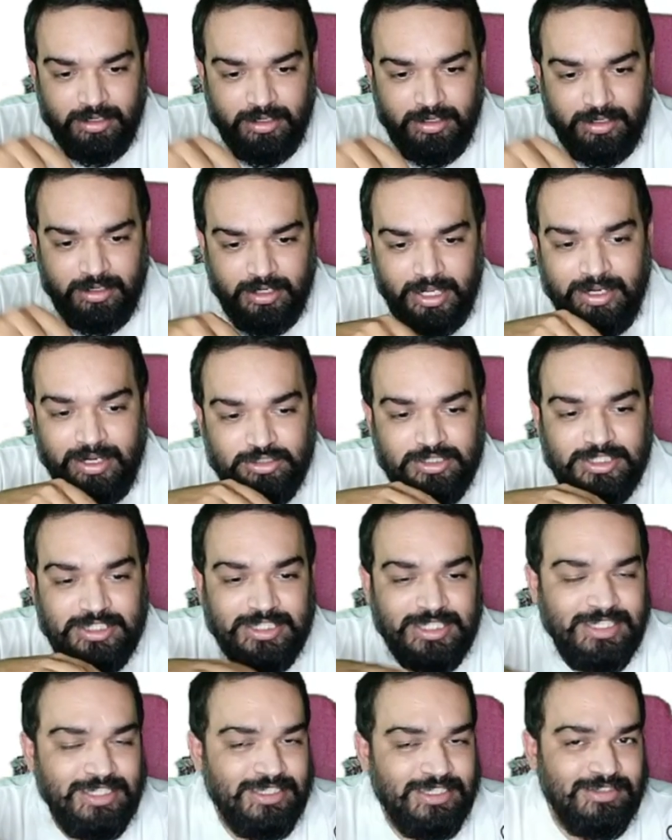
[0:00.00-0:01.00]
And as you can see,
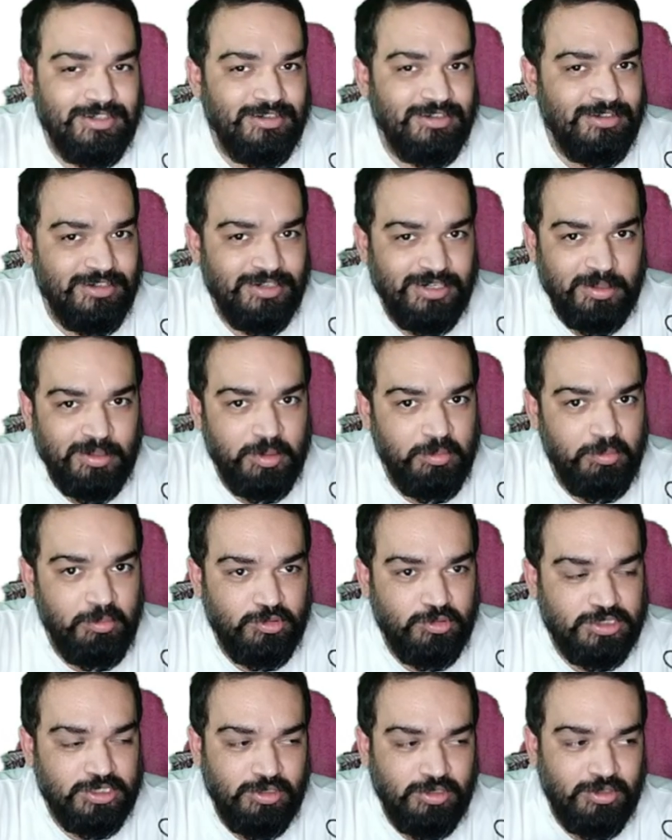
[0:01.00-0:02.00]
these are the dummy
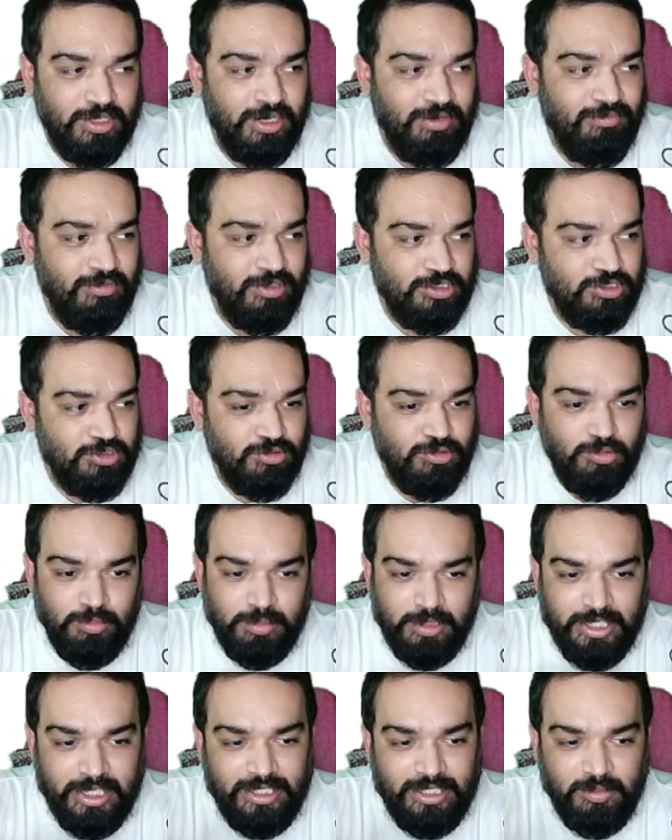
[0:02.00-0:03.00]
posts that you get once you
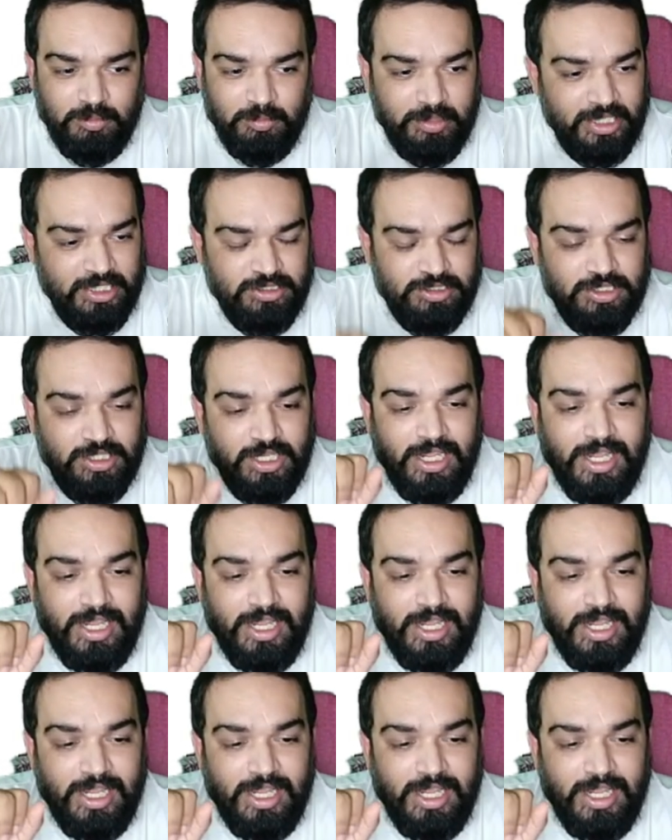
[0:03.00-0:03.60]
duplicate the page.